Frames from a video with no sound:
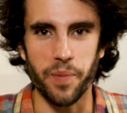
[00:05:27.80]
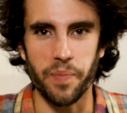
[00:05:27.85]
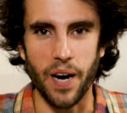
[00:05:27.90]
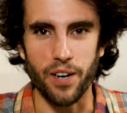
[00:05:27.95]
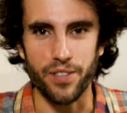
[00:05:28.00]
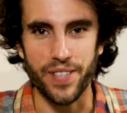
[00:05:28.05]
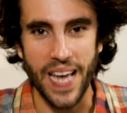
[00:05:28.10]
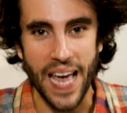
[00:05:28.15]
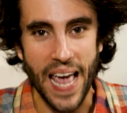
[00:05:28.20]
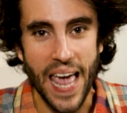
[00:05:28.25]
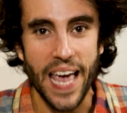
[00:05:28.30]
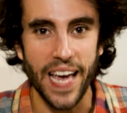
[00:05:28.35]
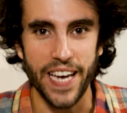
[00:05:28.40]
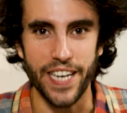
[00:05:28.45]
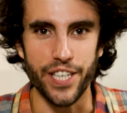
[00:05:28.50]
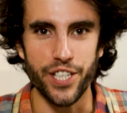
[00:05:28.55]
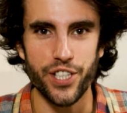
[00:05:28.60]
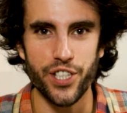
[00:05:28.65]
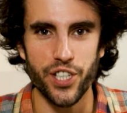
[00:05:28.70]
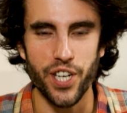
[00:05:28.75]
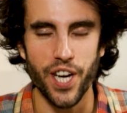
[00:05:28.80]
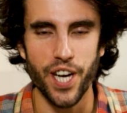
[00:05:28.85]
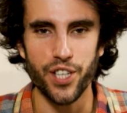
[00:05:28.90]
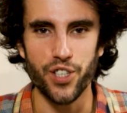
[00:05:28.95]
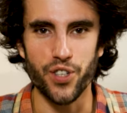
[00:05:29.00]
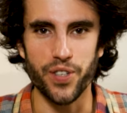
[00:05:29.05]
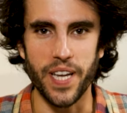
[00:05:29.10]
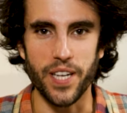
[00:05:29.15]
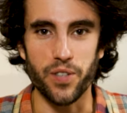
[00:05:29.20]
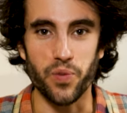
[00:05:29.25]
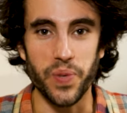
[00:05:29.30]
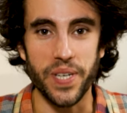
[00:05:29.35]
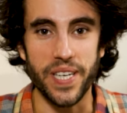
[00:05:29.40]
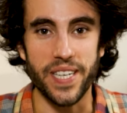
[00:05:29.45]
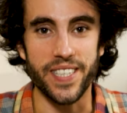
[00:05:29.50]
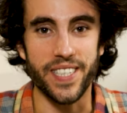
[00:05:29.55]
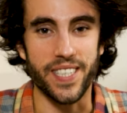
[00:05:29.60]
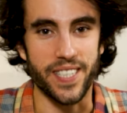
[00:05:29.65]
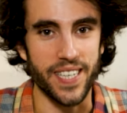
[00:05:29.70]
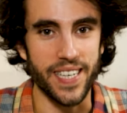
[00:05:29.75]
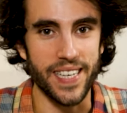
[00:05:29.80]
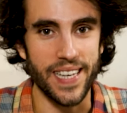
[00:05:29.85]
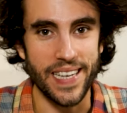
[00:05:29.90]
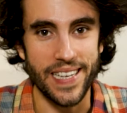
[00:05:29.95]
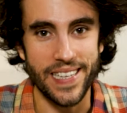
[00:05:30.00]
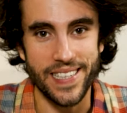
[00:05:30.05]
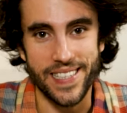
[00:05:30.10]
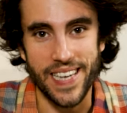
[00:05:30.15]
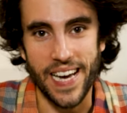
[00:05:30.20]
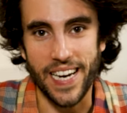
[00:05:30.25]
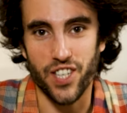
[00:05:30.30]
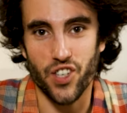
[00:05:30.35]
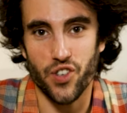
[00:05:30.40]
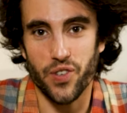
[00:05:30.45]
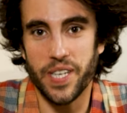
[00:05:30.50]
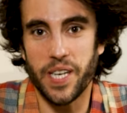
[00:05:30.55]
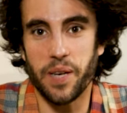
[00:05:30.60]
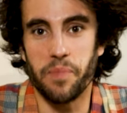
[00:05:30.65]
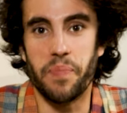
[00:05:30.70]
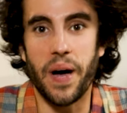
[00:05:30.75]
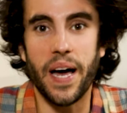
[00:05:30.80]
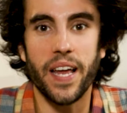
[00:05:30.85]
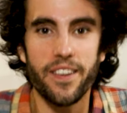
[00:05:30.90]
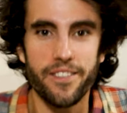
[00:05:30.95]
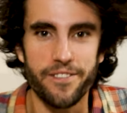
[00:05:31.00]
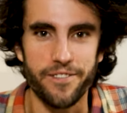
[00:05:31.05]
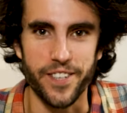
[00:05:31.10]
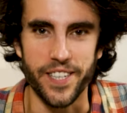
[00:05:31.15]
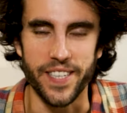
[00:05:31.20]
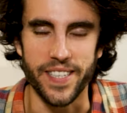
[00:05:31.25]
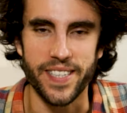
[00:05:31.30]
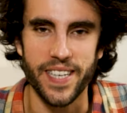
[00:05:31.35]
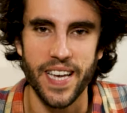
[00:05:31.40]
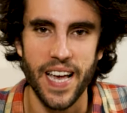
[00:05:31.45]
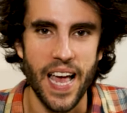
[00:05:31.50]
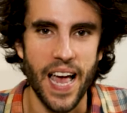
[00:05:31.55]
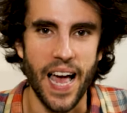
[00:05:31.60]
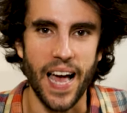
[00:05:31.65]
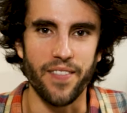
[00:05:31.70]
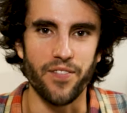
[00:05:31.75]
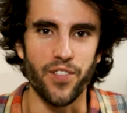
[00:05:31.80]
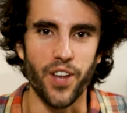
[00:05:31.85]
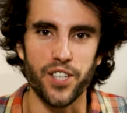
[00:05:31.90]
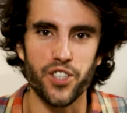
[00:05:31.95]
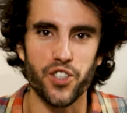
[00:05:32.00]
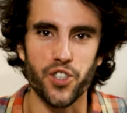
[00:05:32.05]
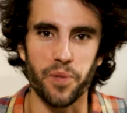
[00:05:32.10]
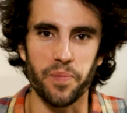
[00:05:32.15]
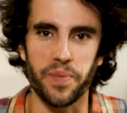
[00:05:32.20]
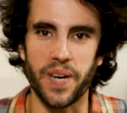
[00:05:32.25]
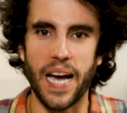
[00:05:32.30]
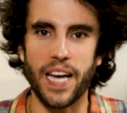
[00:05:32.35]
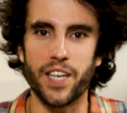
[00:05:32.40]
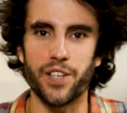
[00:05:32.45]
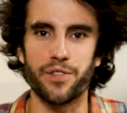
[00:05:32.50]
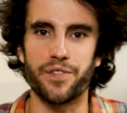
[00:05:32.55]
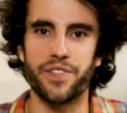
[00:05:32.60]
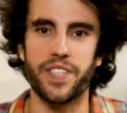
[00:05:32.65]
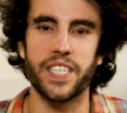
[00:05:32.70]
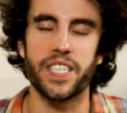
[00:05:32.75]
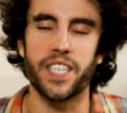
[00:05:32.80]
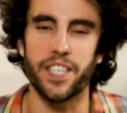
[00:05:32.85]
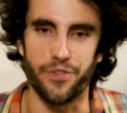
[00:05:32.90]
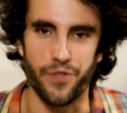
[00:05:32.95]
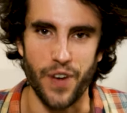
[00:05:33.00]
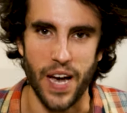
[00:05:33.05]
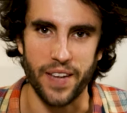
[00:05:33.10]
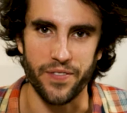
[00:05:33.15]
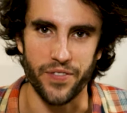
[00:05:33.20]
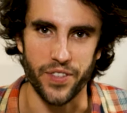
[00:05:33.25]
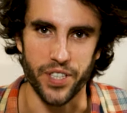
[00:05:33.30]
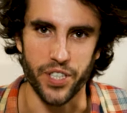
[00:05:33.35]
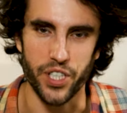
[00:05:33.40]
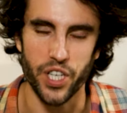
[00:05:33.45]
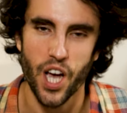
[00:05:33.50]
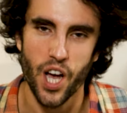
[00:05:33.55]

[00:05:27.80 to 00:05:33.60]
about age so that we can see that it's actually a benefit and not some kind of disadvantage.